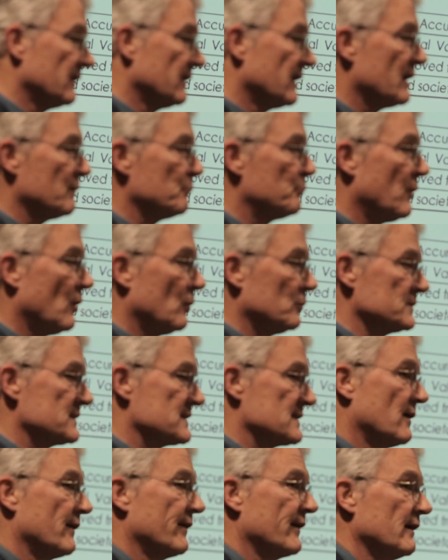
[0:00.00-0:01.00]

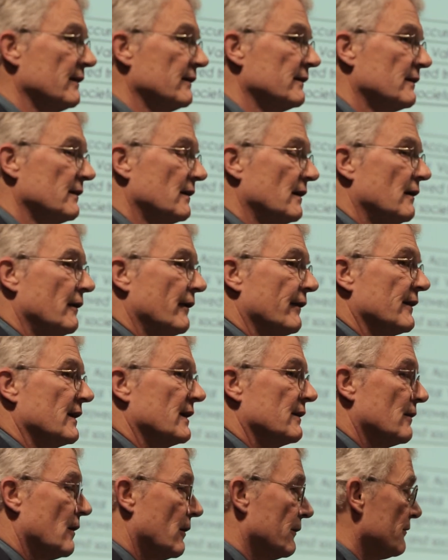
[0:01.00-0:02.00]
impose on the, on
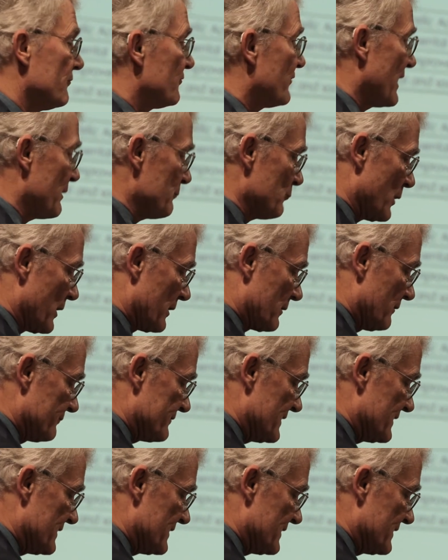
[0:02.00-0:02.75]
the, on the framework of